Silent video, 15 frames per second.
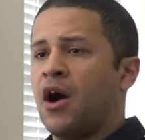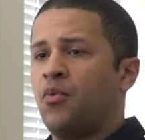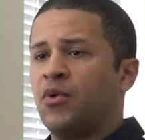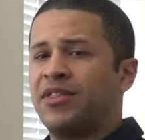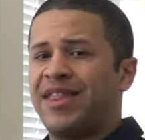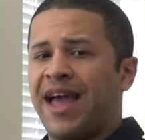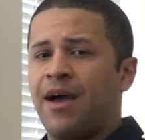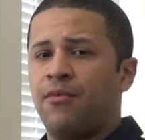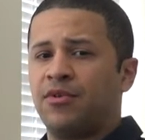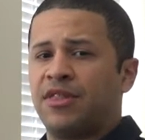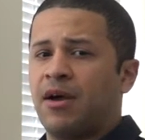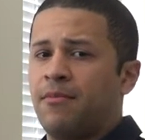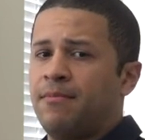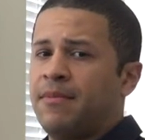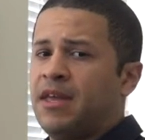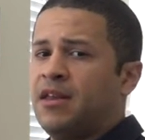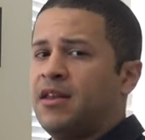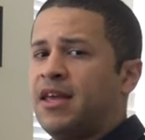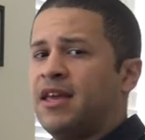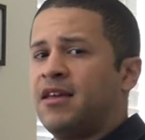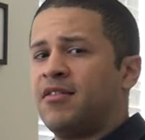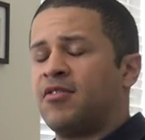With that, what that would mean
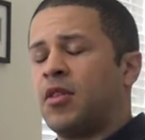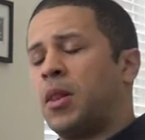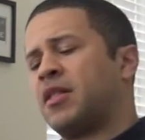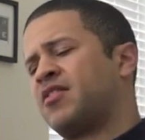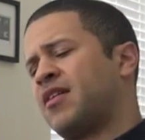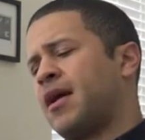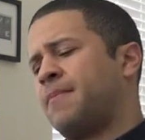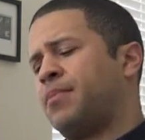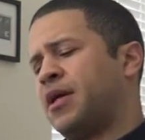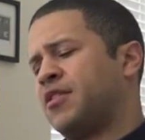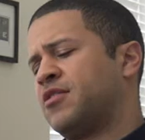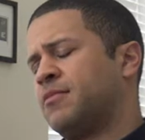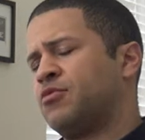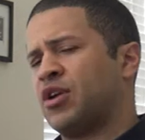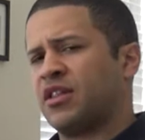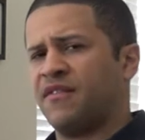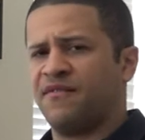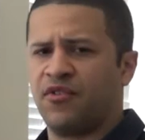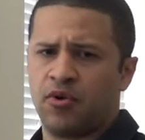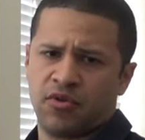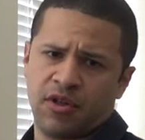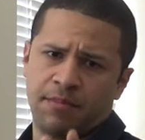is, let's say I place an objective
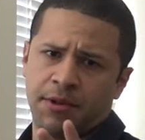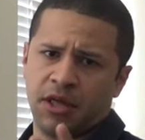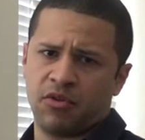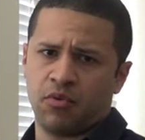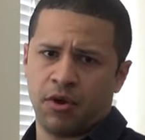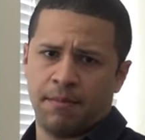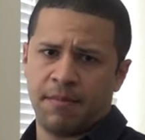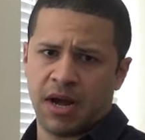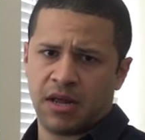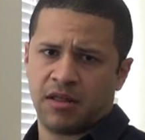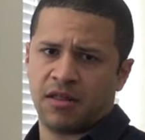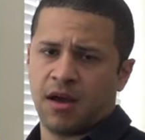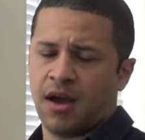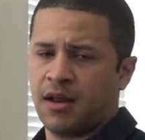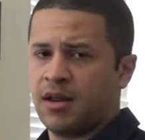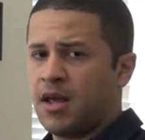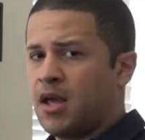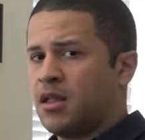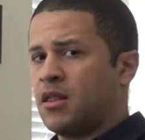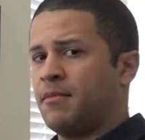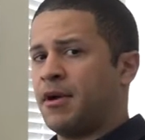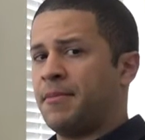first, I place one on my side,
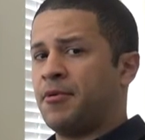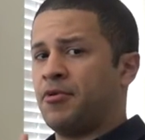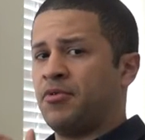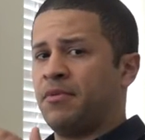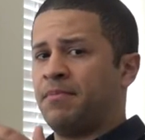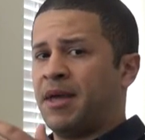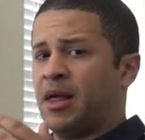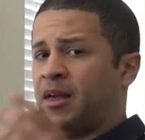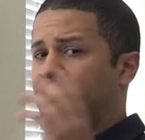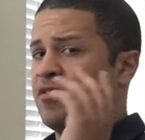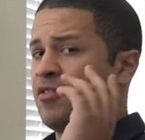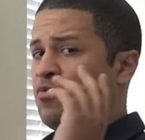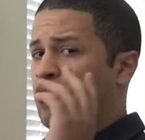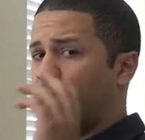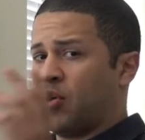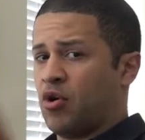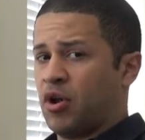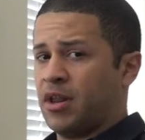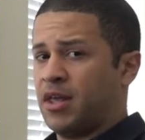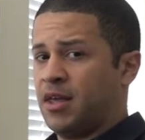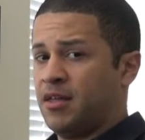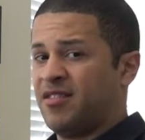then my opponent places one on
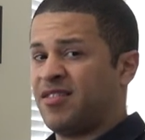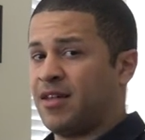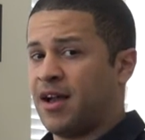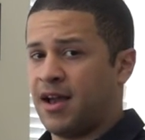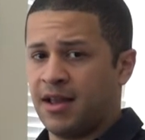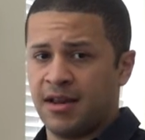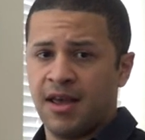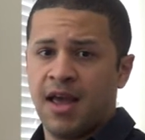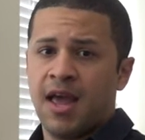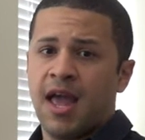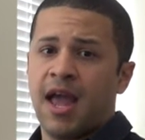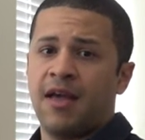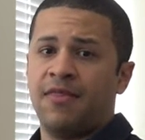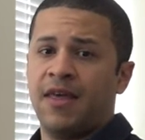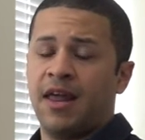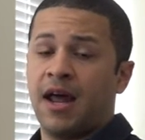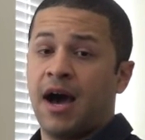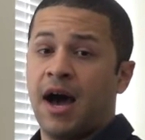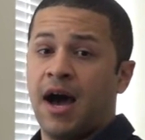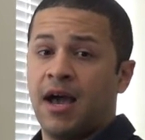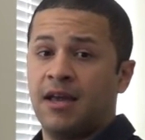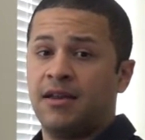his side, and then
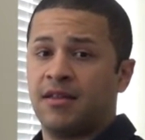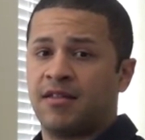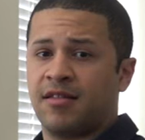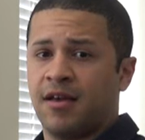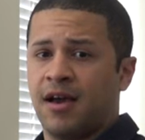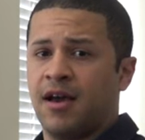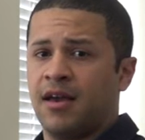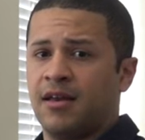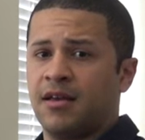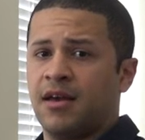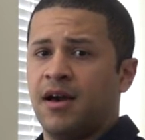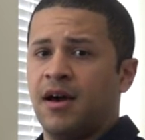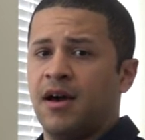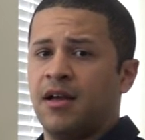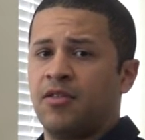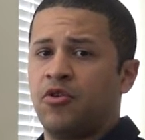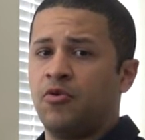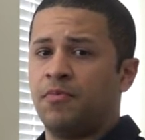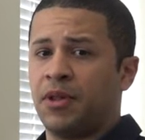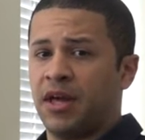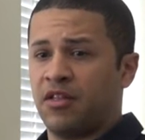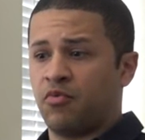I decide to
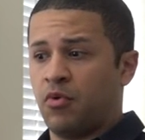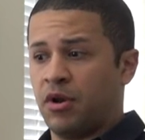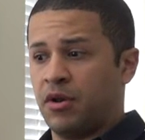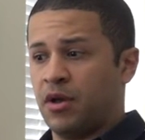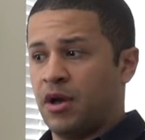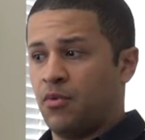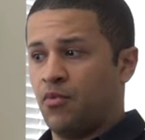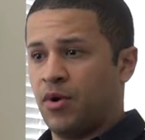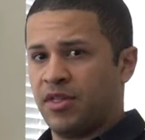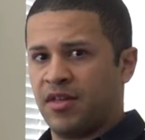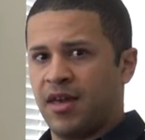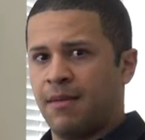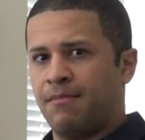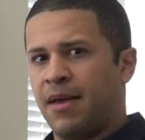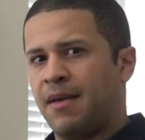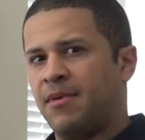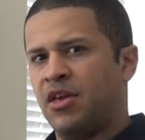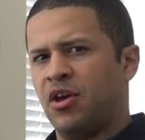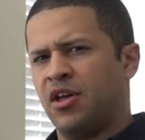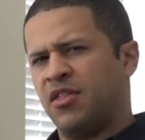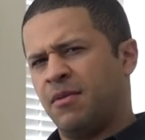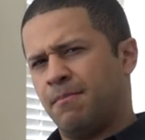place one, once again,
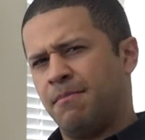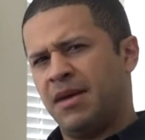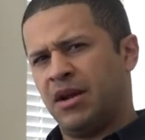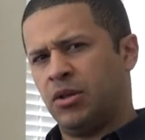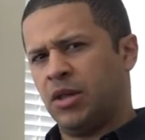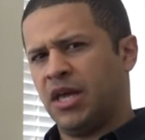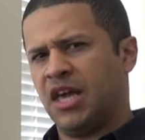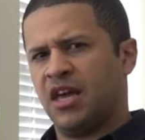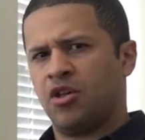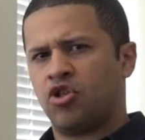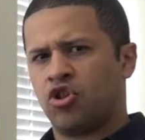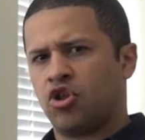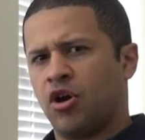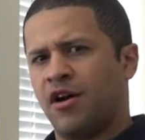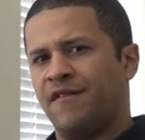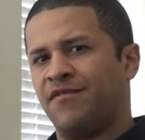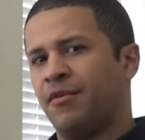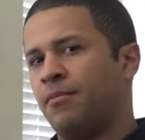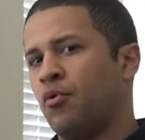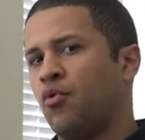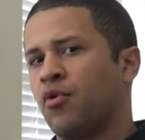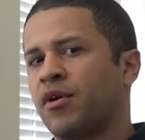maybe in the middle-ish of the
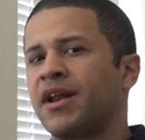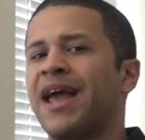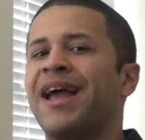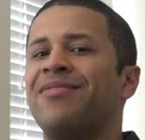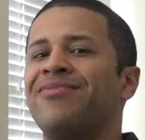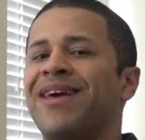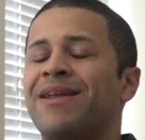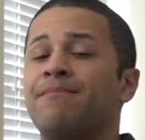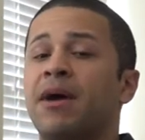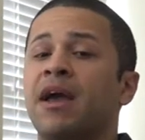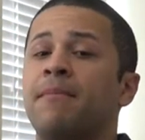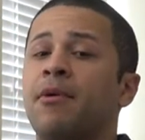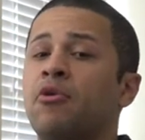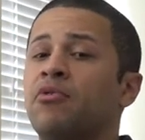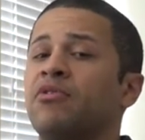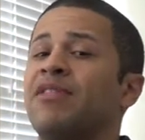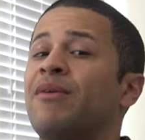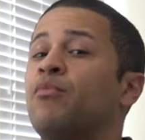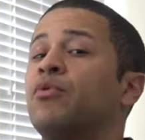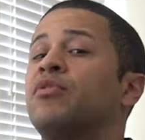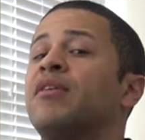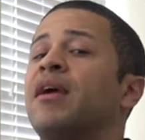board, and then my opponent
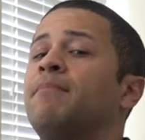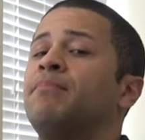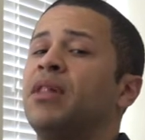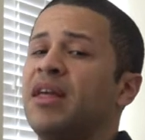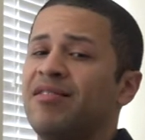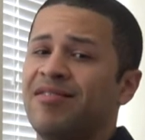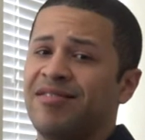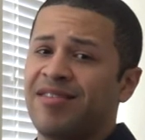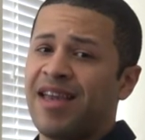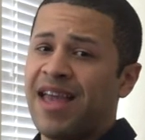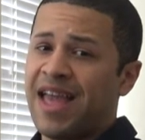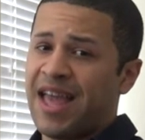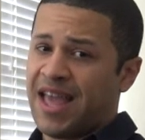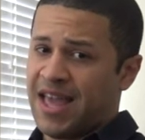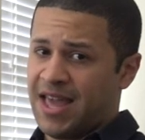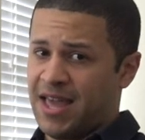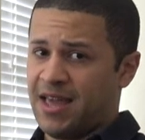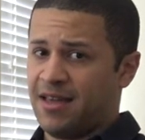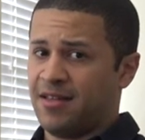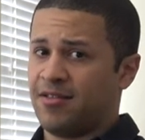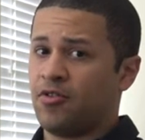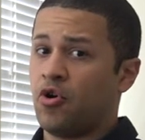then once again places
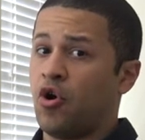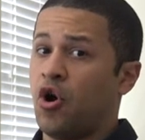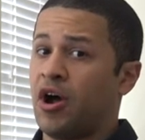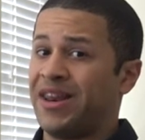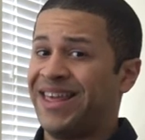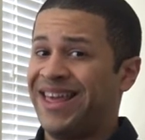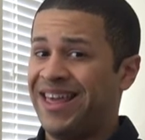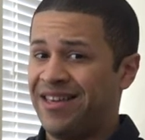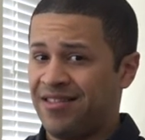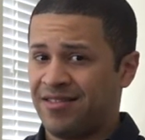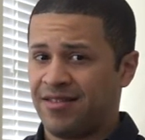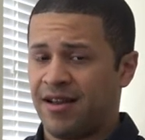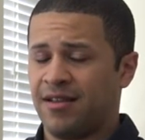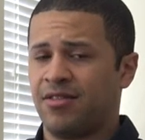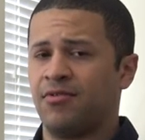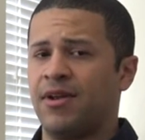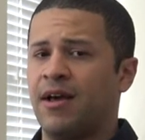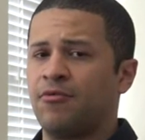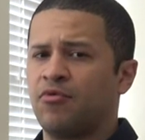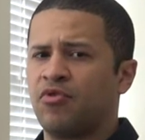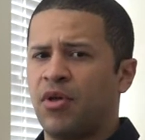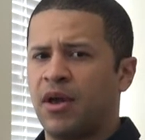his on his side. So now
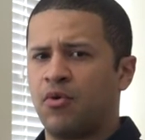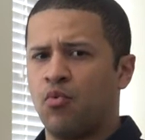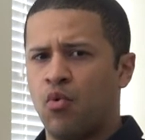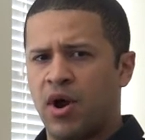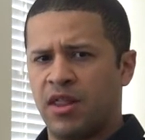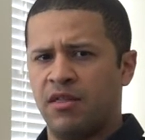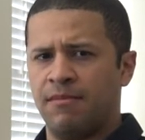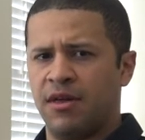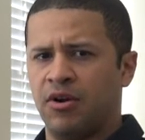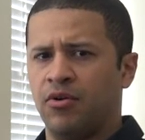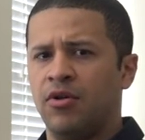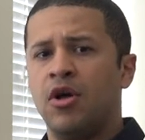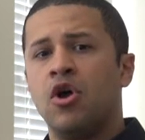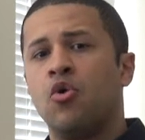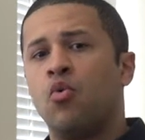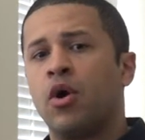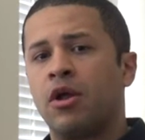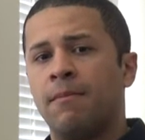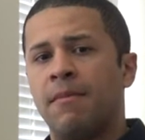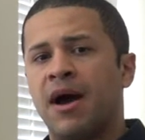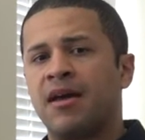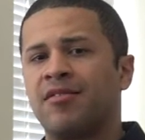there's like one in the middle, one
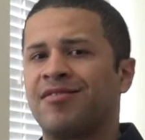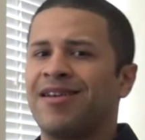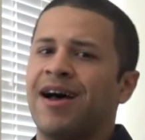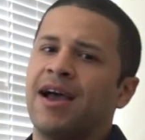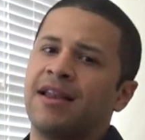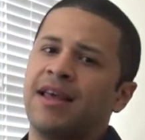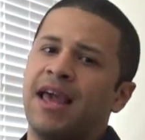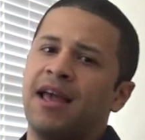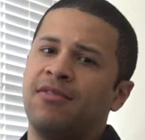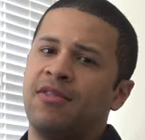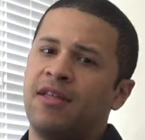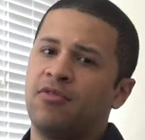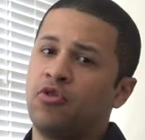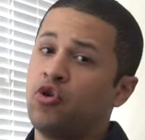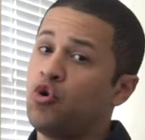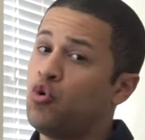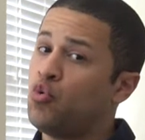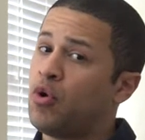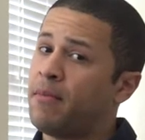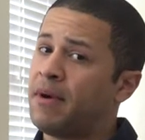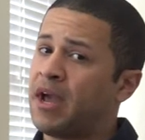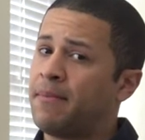on my side, and then
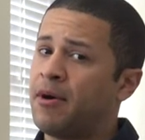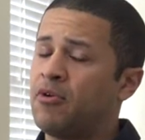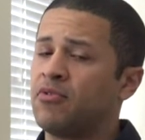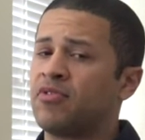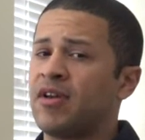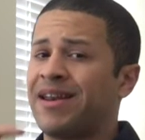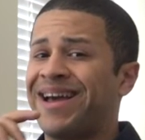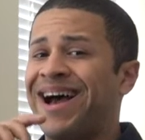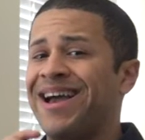two on my opponent's side.